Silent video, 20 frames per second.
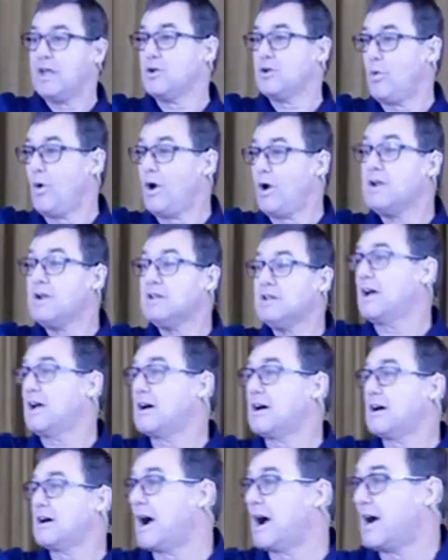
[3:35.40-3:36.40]
you want now,
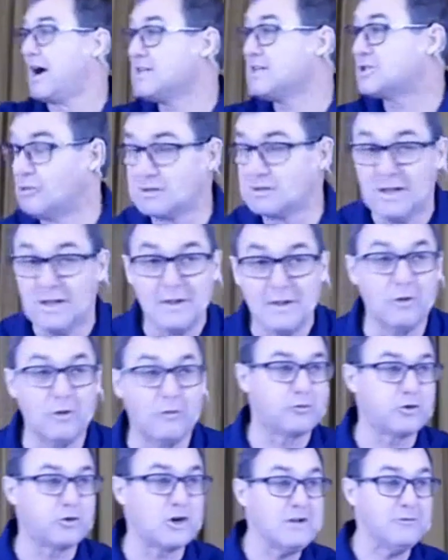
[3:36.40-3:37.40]
guys. You're, you're
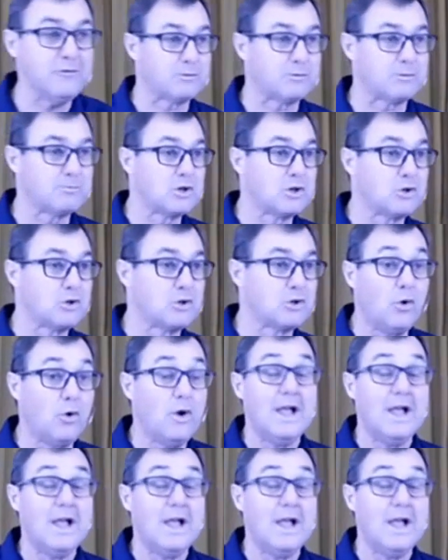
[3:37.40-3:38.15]
free from the law.